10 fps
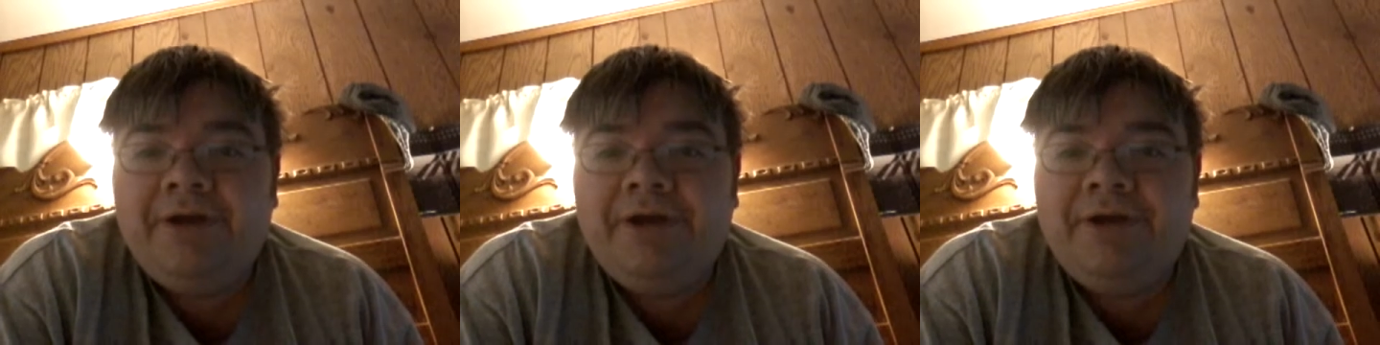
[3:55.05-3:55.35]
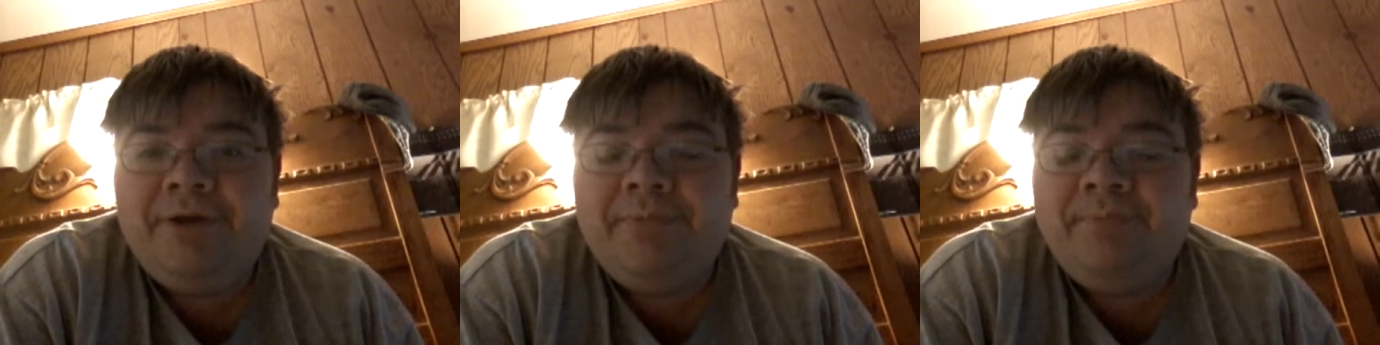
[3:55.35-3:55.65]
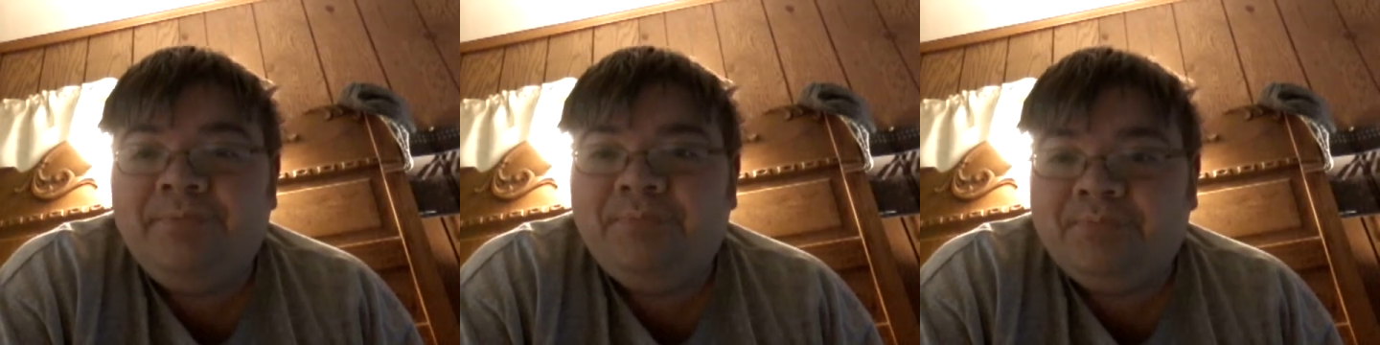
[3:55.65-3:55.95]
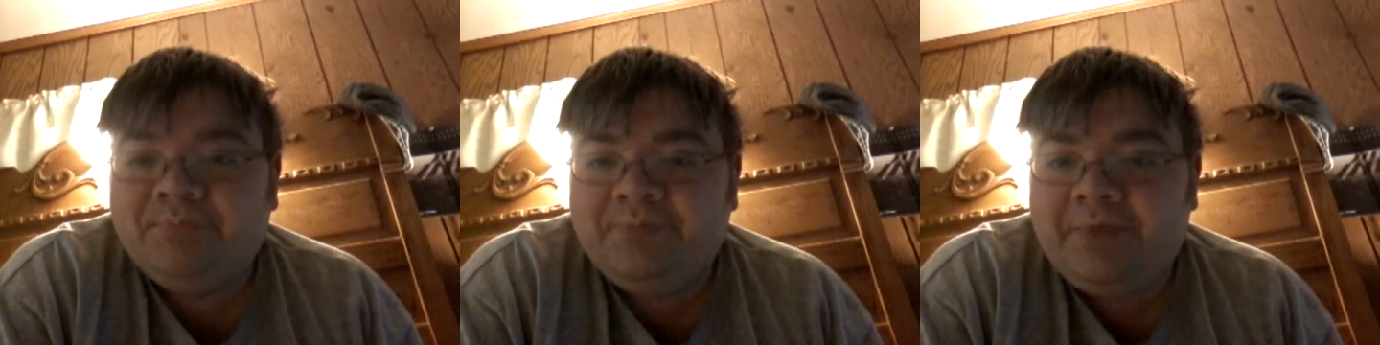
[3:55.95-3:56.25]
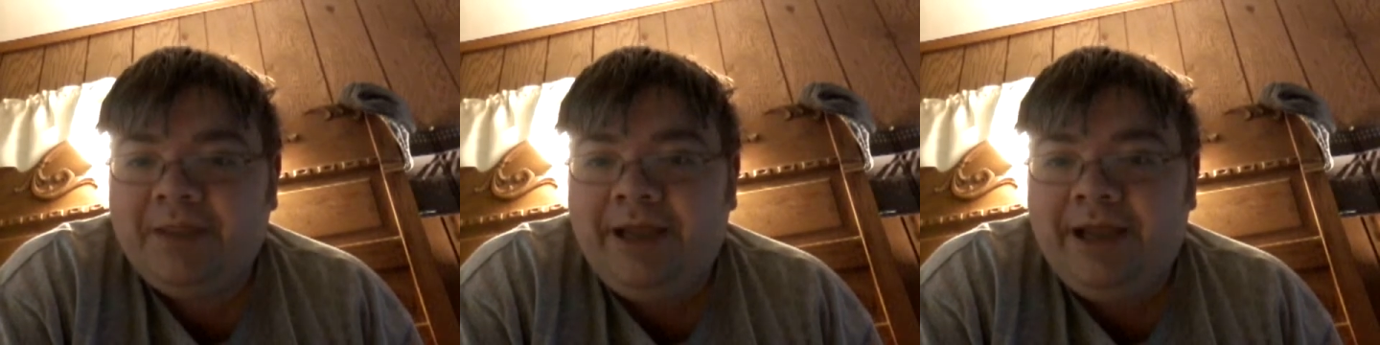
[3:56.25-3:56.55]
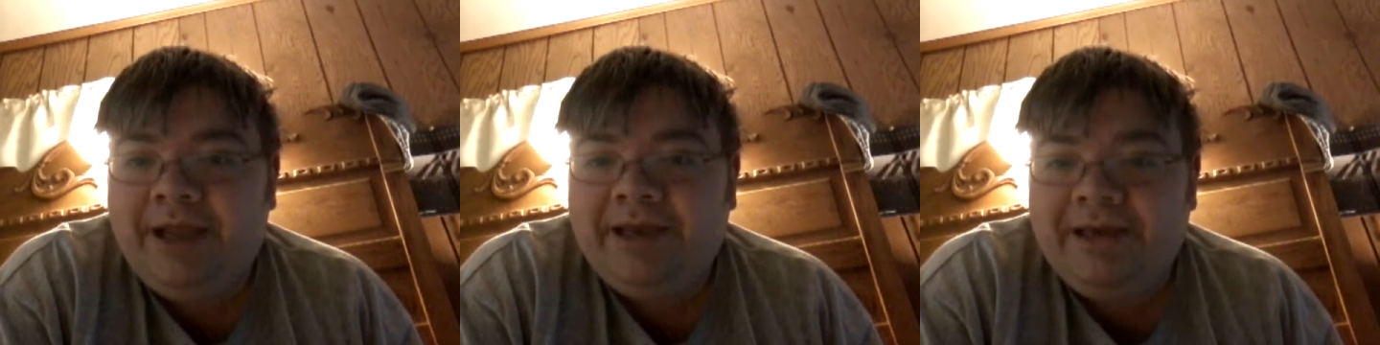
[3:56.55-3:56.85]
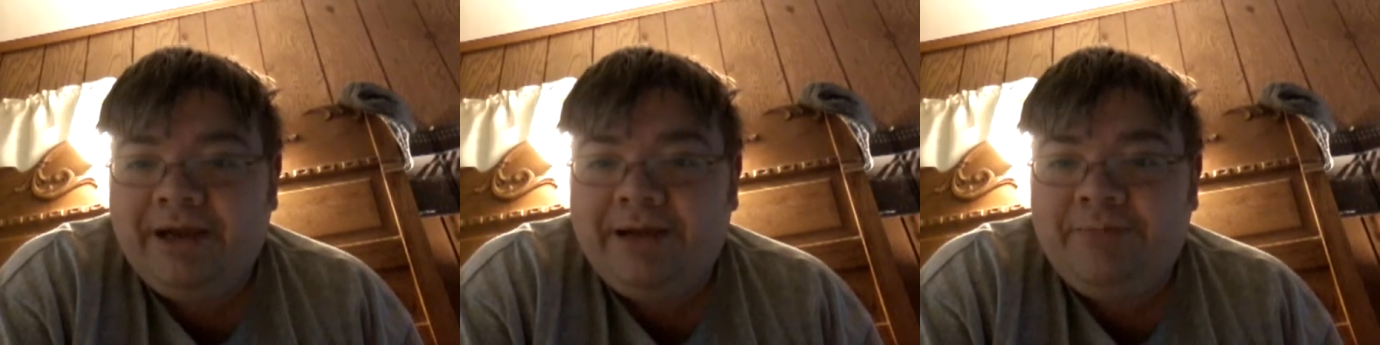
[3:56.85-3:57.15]
Um, at
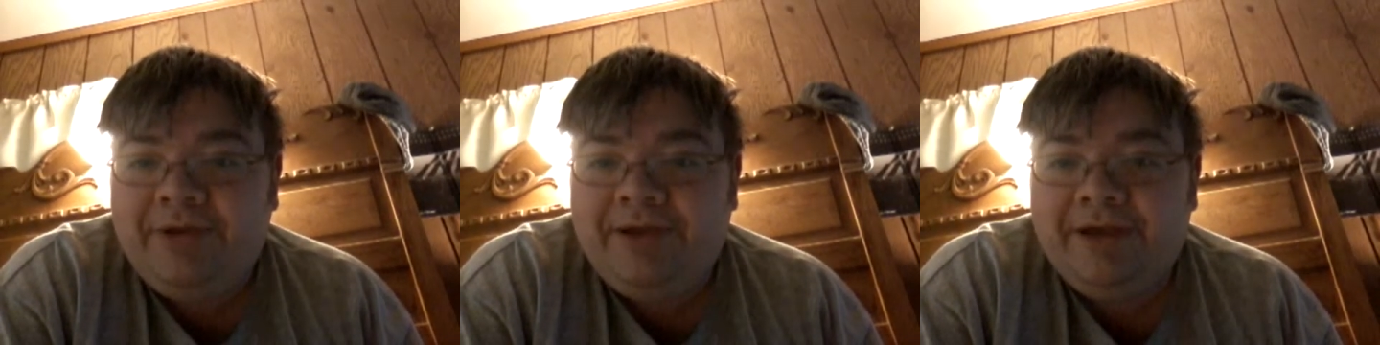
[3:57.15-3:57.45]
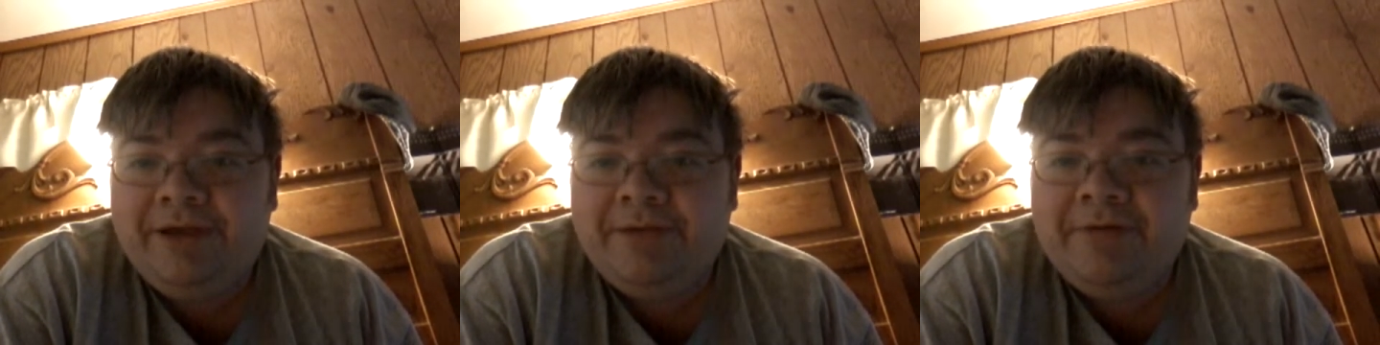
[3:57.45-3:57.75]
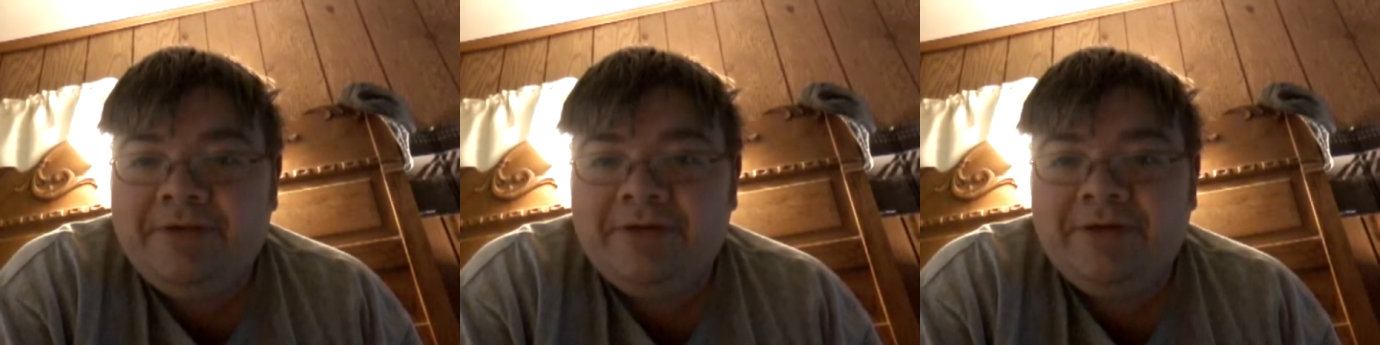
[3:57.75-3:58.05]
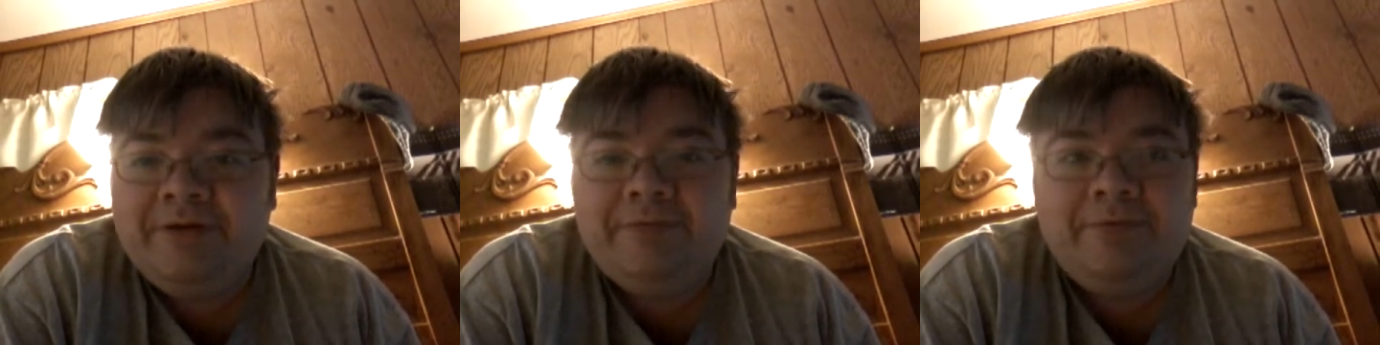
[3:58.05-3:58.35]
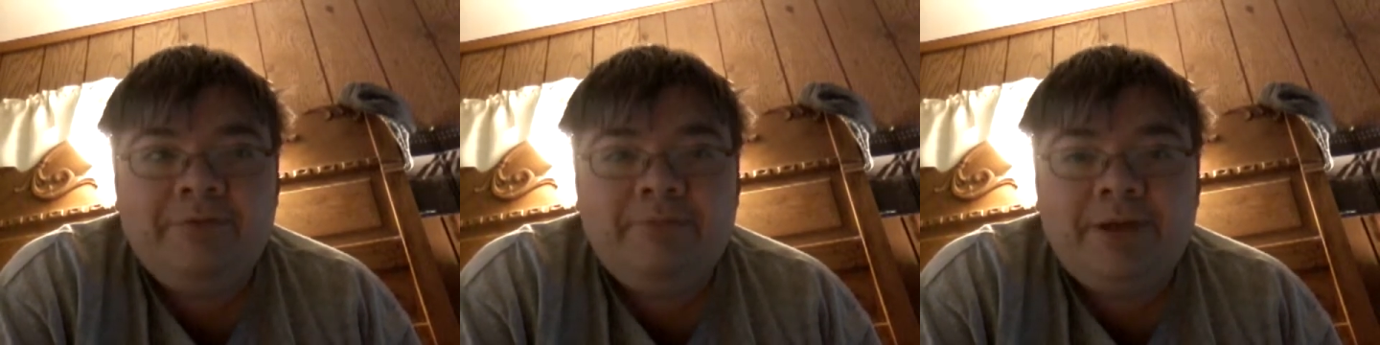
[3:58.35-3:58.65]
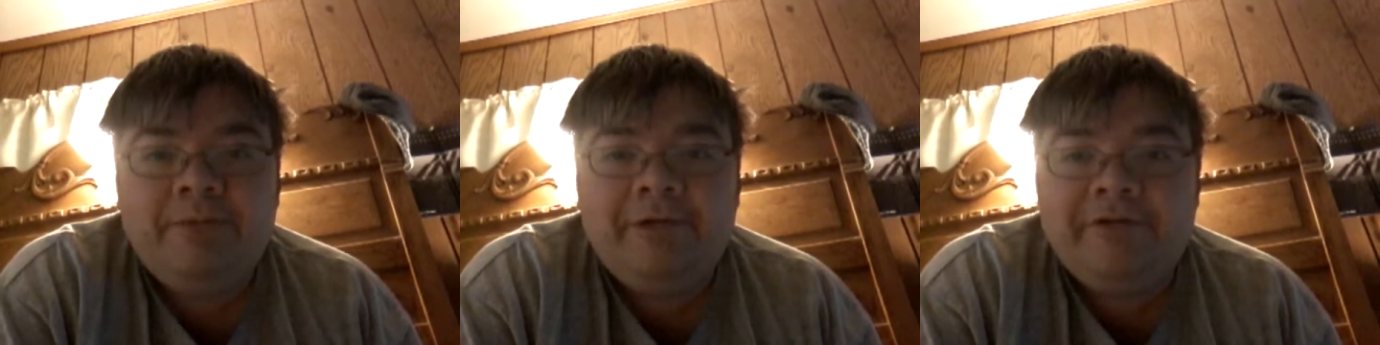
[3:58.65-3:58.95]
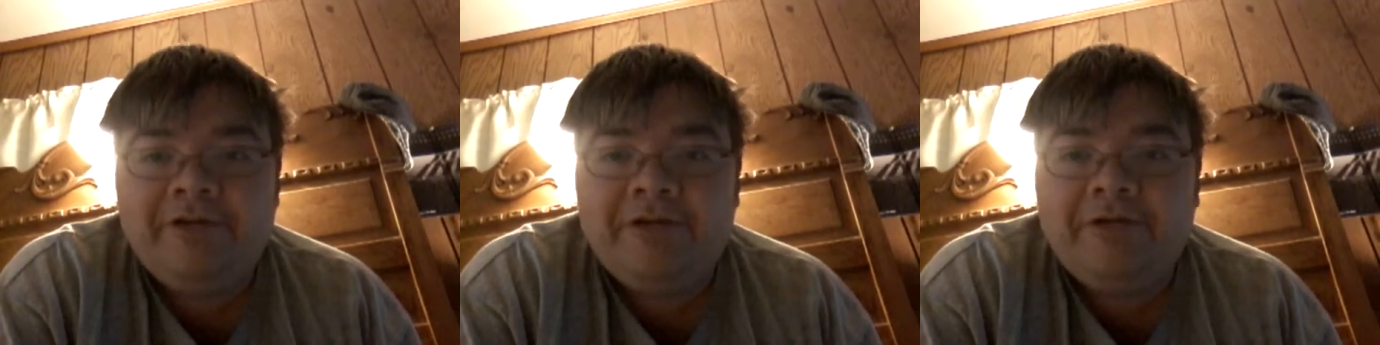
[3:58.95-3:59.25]
9 p.m. We're probably
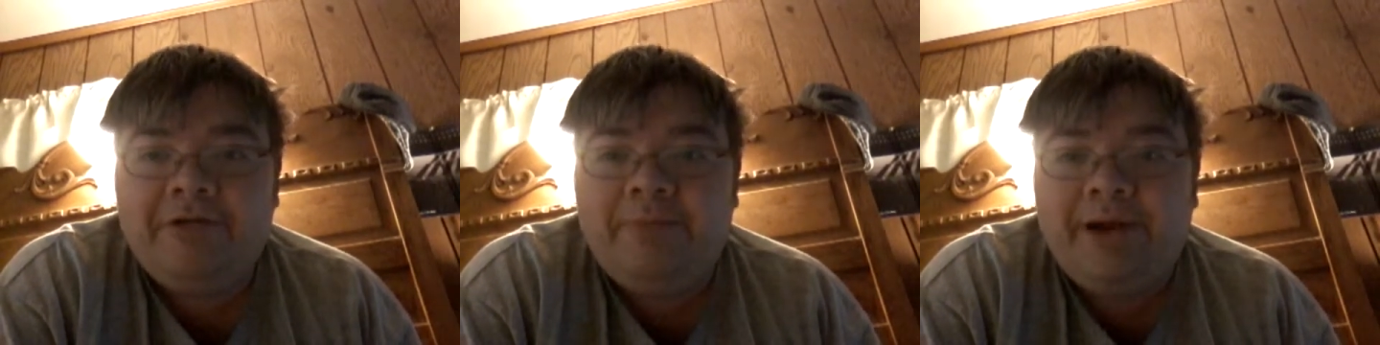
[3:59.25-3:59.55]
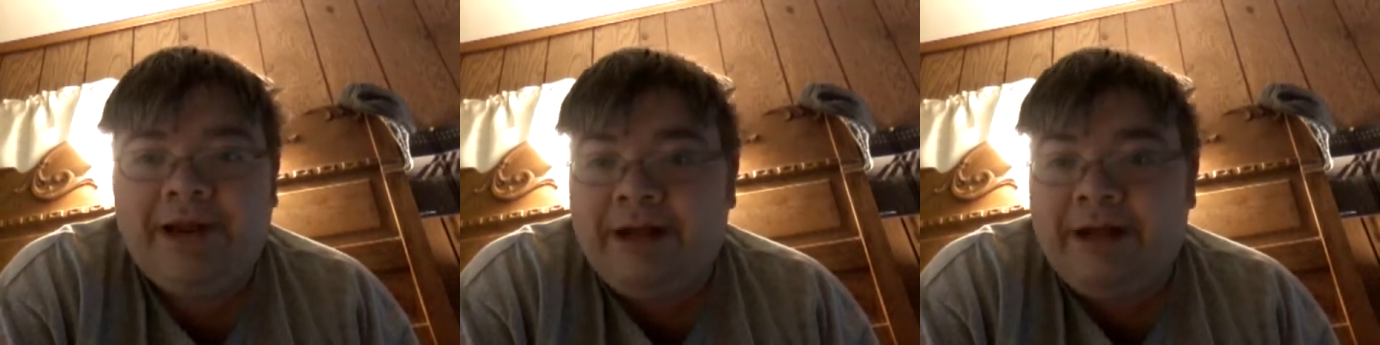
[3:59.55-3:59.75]
only going to go by an